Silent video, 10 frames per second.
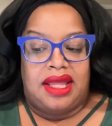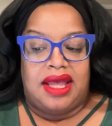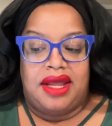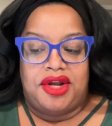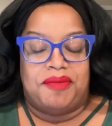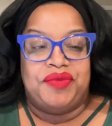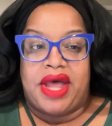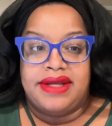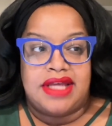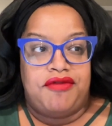I don't know.
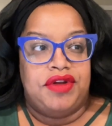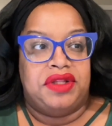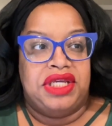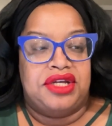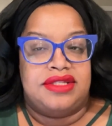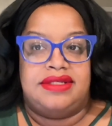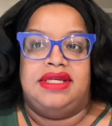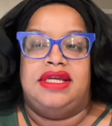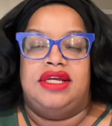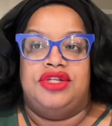I definitely could
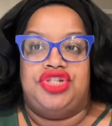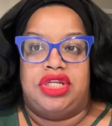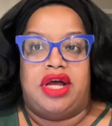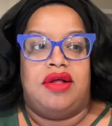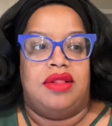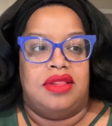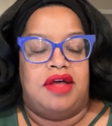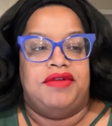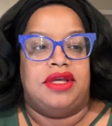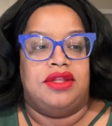see Janelle
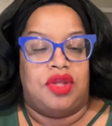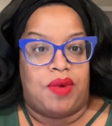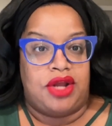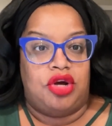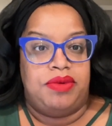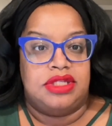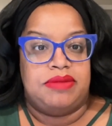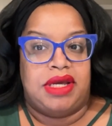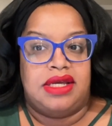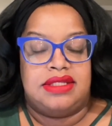loving the wide open
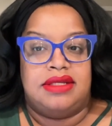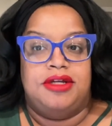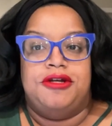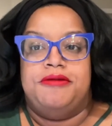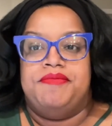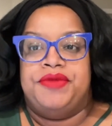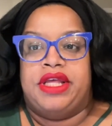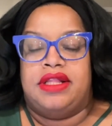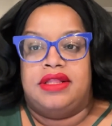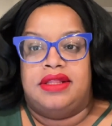space,
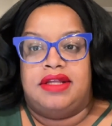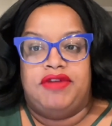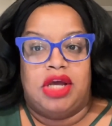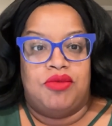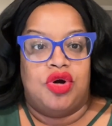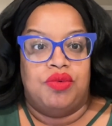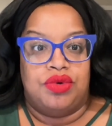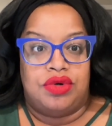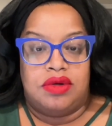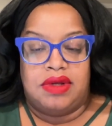living a more
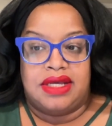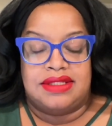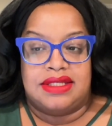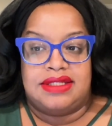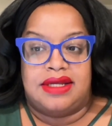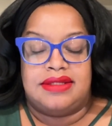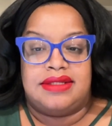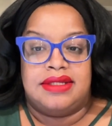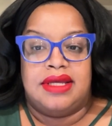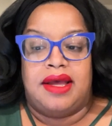rural
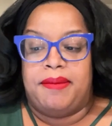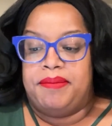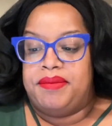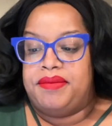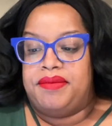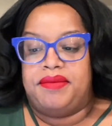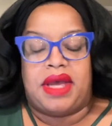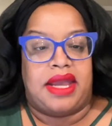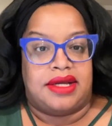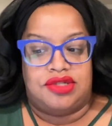existence.
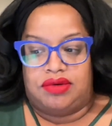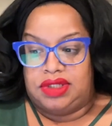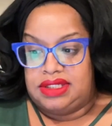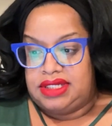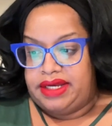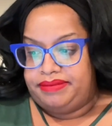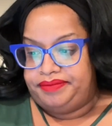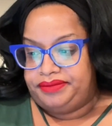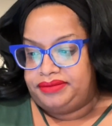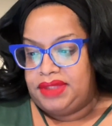I could totally see it.
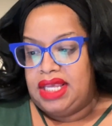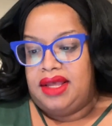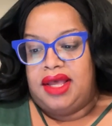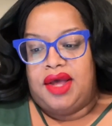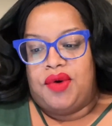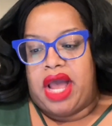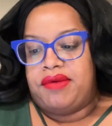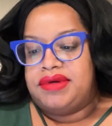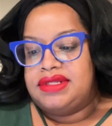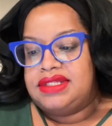I
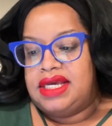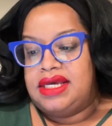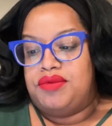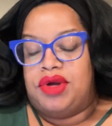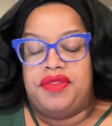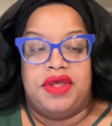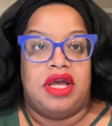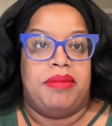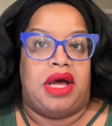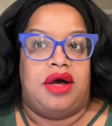will say one thing
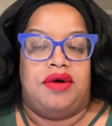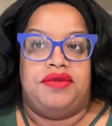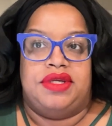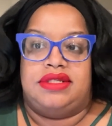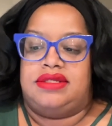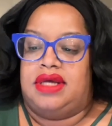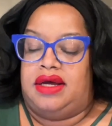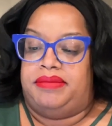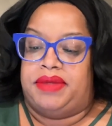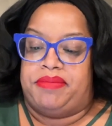about this
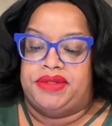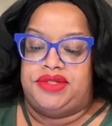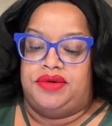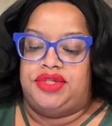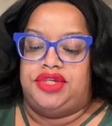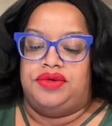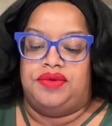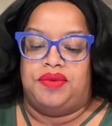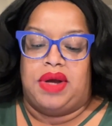episode 2.